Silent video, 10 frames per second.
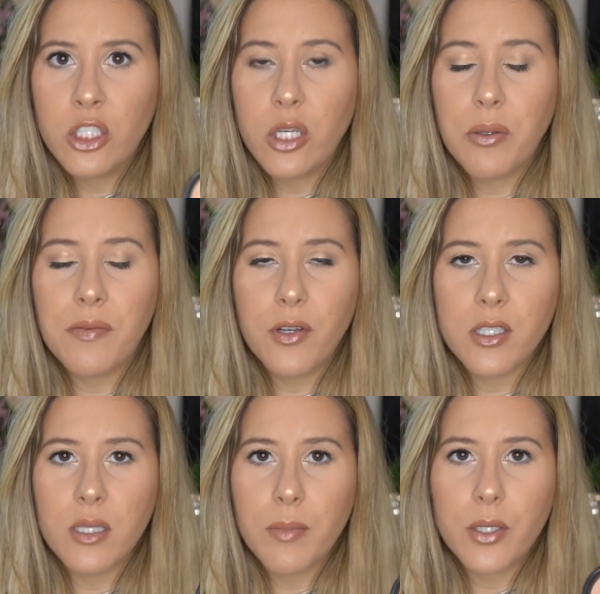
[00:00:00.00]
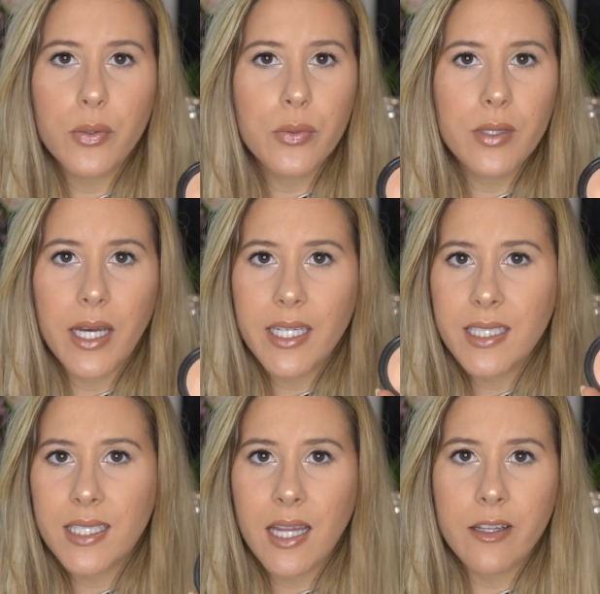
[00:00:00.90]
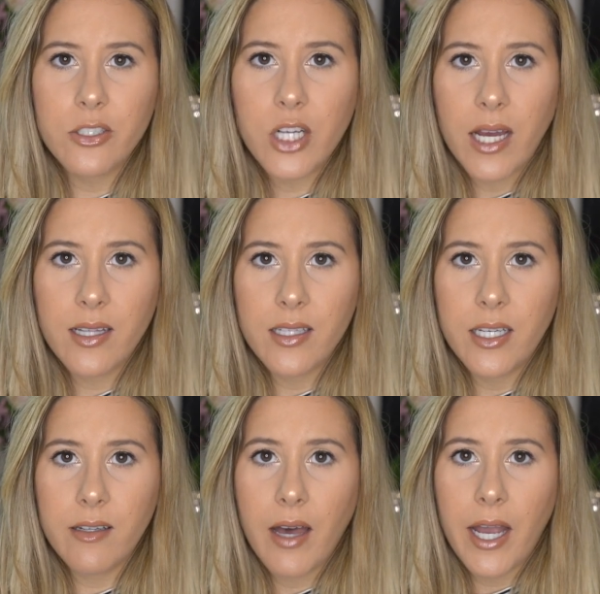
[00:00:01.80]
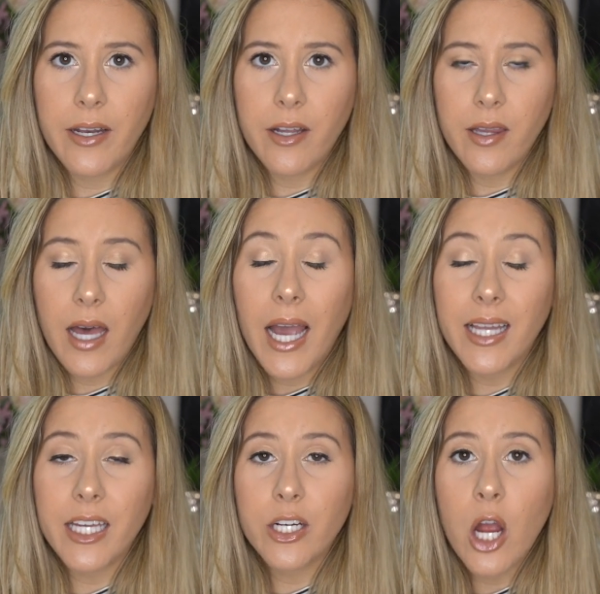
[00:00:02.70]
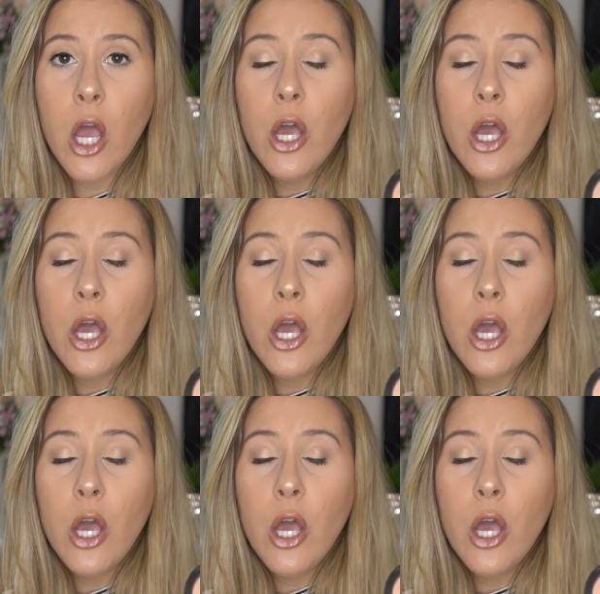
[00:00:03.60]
So if you're somebody who likes the Jaclyn Hill highlighter,